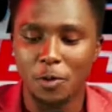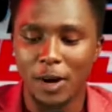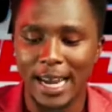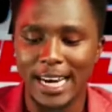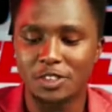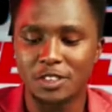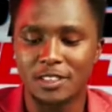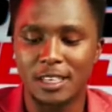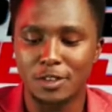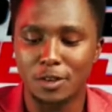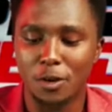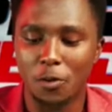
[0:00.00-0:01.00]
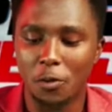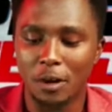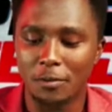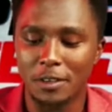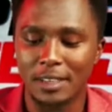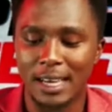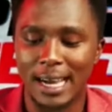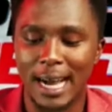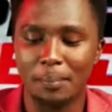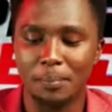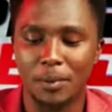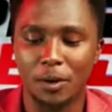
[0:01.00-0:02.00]
you are interested to know what was the
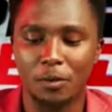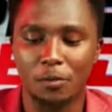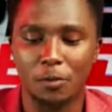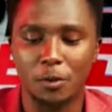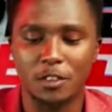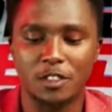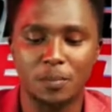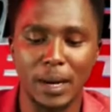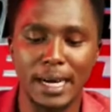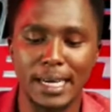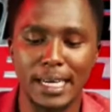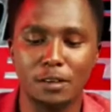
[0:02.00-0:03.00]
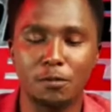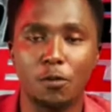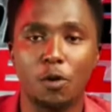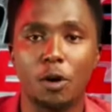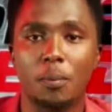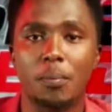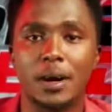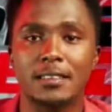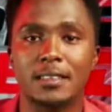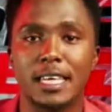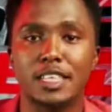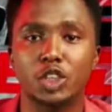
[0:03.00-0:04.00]
cap for spending for
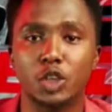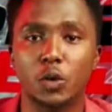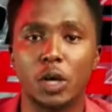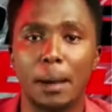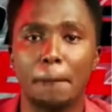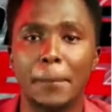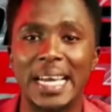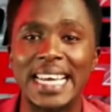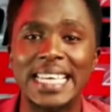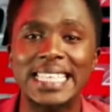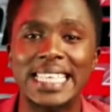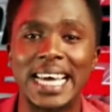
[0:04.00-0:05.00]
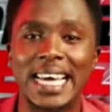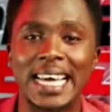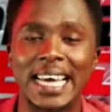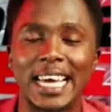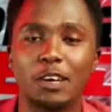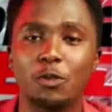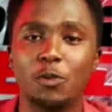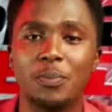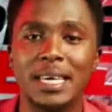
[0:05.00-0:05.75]
presidential campaigns. It will